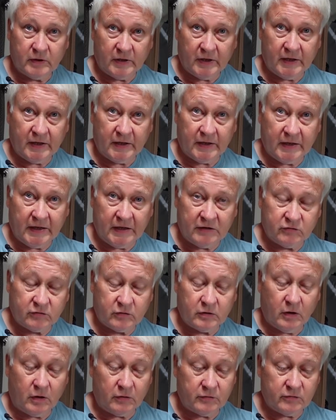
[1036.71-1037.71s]
It's
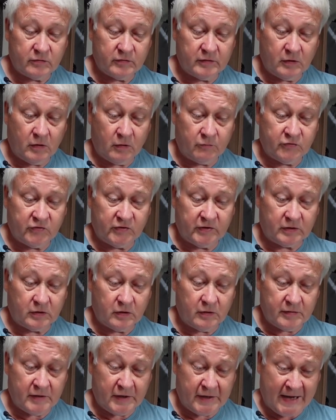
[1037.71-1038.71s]
obviously
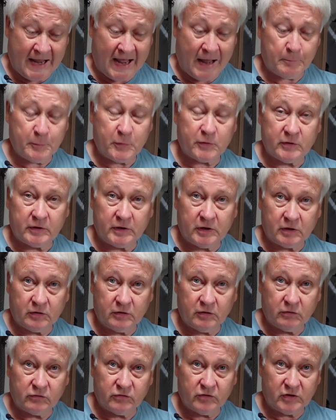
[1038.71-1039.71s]
got an app that you can
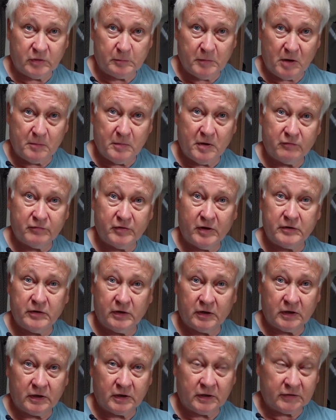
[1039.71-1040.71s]
use on your mobile phone.
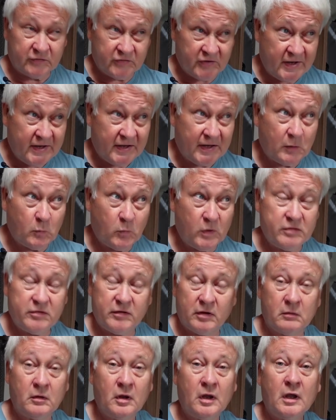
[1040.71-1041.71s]
You can take it with
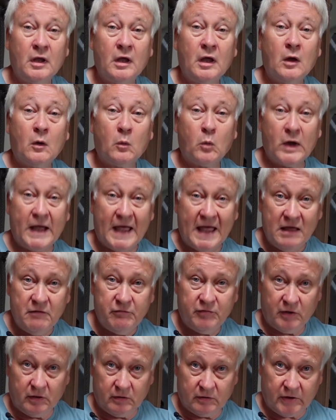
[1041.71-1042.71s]
you
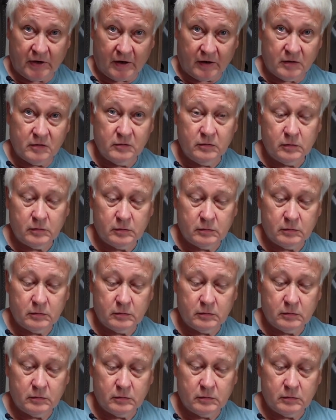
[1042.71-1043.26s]
wherever you go.